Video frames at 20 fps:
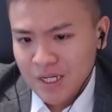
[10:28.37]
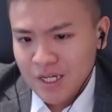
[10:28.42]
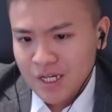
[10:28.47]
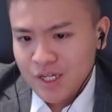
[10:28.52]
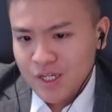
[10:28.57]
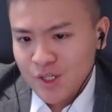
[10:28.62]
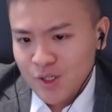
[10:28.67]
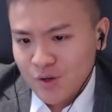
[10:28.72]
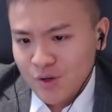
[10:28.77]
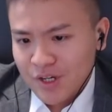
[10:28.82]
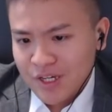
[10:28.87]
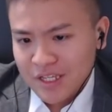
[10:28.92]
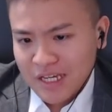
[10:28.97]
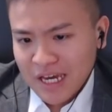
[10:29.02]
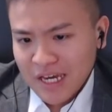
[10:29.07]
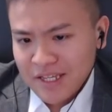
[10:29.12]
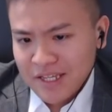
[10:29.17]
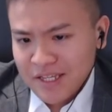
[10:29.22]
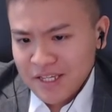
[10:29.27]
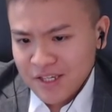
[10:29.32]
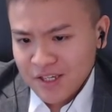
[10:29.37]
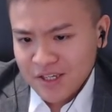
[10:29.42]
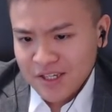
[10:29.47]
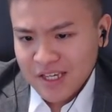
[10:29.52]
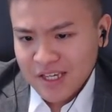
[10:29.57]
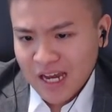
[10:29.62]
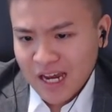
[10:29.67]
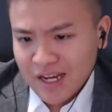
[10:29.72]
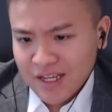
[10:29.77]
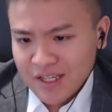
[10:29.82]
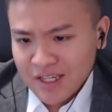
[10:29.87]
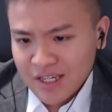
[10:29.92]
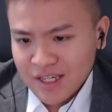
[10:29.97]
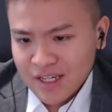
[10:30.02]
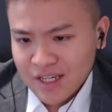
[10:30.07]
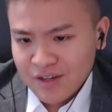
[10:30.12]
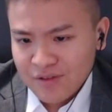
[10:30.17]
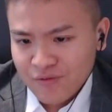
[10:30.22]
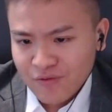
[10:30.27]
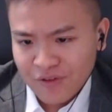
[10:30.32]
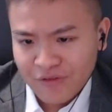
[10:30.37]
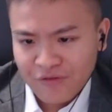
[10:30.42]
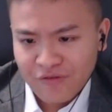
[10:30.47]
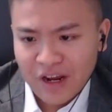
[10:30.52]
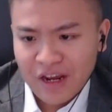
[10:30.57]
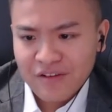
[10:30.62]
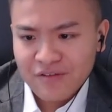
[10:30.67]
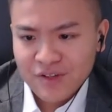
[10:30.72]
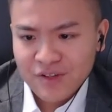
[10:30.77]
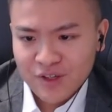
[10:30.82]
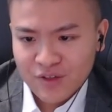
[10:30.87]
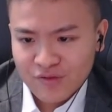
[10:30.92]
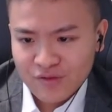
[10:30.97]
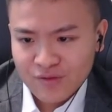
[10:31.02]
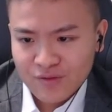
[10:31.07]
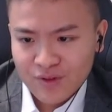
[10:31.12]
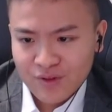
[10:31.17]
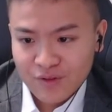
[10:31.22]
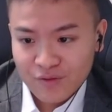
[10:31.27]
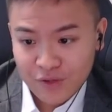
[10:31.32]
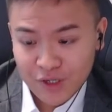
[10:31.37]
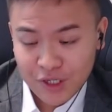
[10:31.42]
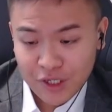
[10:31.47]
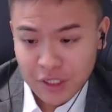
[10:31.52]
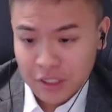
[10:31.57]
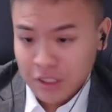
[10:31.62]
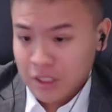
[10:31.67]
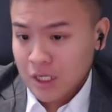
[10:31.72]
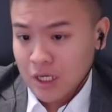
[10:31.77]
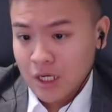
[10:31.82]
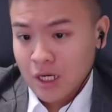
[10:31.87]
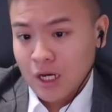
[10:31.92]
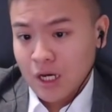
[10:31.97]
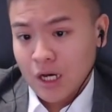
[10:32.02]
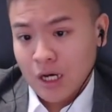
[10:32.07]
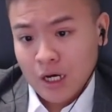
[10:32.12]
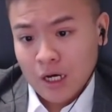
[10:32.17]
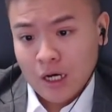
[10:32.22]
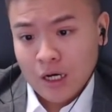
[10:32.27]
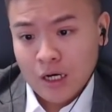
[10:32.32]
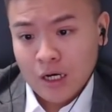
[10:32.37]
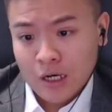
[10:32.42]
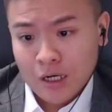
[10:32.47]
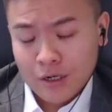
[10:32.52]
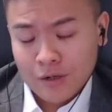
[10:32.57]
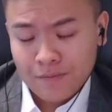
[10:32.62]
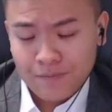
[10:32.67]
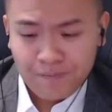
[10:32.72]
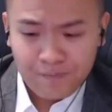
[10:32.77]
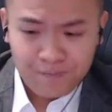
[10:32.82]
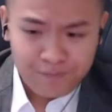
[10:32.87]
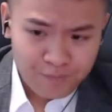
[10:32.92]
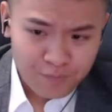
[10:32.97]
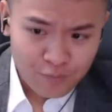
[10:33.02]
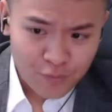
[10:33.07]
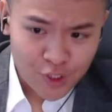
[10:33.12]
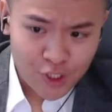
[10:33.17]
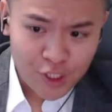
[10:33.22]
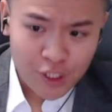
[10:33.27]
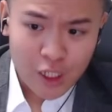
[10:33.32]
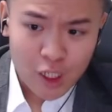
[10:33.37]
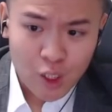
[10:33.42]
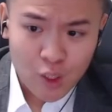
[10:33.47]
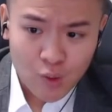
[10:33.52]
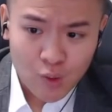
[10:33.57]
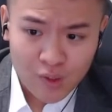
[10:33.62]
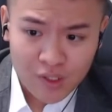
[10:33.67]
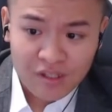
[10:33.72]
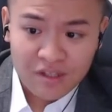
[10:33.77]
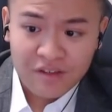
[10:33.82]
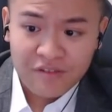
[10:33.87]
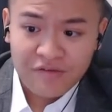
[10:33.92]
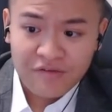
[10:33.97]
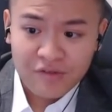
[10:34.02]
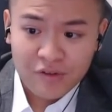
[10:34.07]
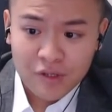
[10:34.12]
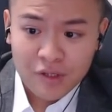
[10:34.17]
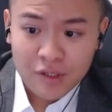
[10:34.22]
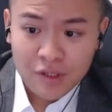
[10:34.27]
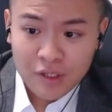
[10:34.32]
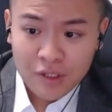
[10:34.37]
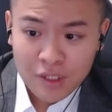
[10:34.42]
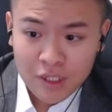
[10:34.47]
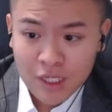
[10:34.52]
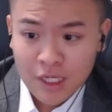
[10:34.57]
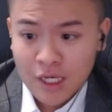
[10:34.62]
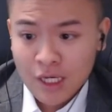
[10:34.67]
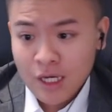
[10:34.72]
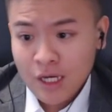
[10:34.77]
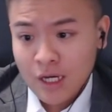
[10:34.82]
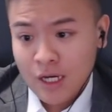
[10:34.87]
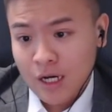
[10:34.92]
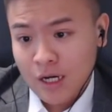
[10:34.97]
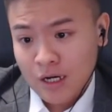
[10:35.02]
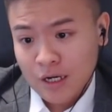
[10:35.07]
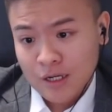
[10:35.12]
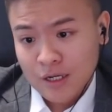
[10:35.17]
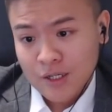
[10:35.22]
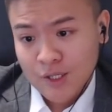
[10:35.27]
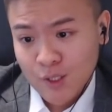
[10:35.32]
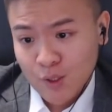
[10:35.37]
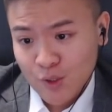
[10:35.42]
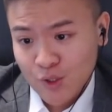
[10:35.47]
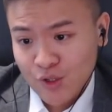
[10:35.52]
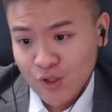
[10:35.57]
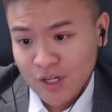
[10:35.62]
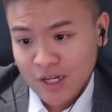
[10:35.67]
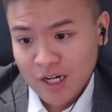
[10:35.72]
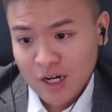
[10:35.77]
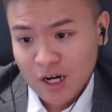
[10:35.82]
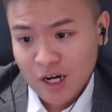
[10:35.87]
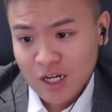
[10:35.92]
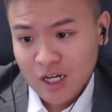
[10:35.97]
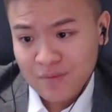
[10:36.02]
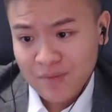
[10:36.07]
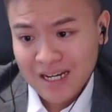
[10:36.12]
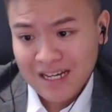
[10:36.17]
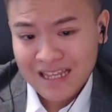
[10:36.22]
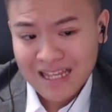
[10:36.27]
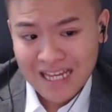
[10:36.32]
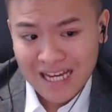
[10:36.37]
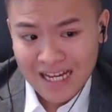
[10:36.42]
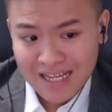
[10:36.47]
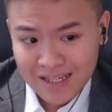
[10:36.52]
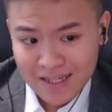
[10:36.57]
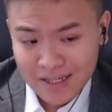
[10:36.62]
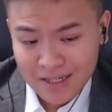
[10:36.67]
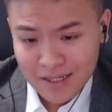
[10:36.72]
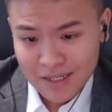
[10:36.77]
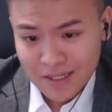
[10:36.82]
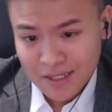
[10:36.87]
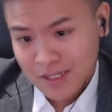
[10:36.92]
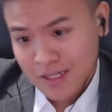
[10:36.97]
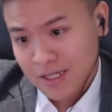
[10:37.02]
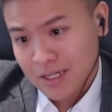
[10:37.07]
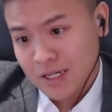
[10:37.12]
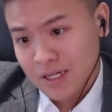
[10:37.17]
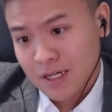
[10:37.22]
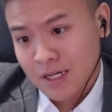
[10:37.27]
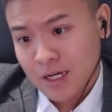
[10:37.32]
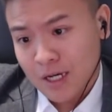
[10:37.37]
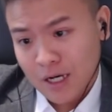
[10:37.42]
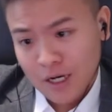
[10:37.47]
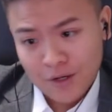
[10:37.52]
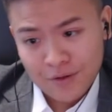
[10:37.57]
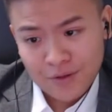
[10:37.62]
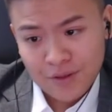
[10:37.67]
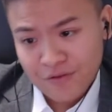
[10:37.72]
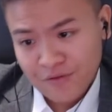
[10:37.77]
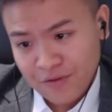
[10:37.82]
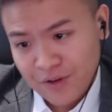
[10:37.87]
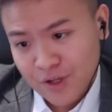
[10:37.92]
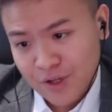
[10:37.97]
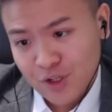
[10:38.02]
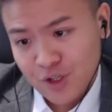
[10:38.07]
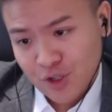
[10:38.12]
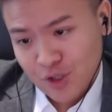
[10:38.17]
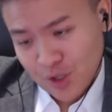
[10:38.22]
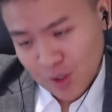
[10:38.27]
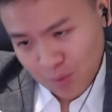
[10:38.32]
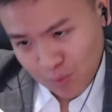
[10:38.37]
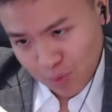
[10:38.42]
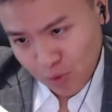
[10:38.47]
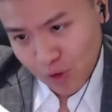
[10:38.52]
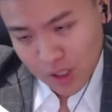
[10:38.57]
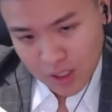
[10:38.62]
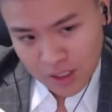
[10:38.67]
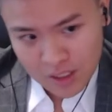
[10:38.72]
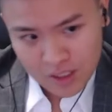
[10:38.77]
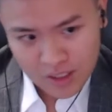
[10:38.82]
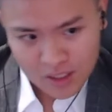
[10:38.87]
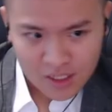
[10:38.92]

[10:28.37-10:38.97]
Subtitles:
So in any society with various groups, uh, which includes different socioeconomic classes, the rich, the poor,